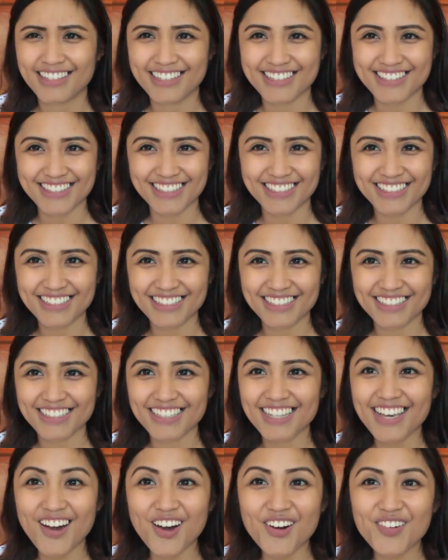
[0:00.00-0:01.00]
Is it?
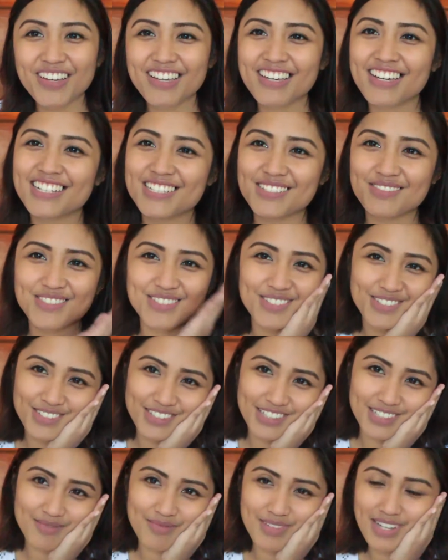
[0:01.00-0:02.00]
Oh my gosh, I'm so
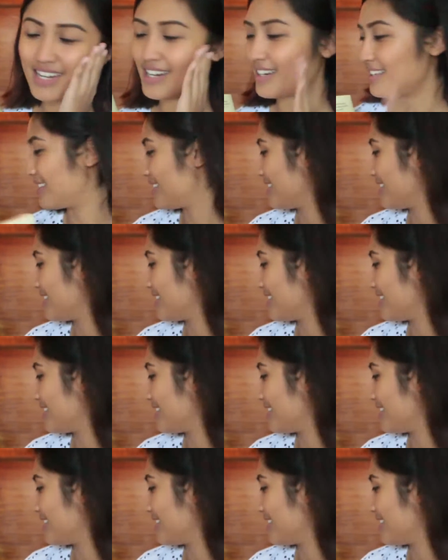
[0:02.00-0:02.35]
good at math.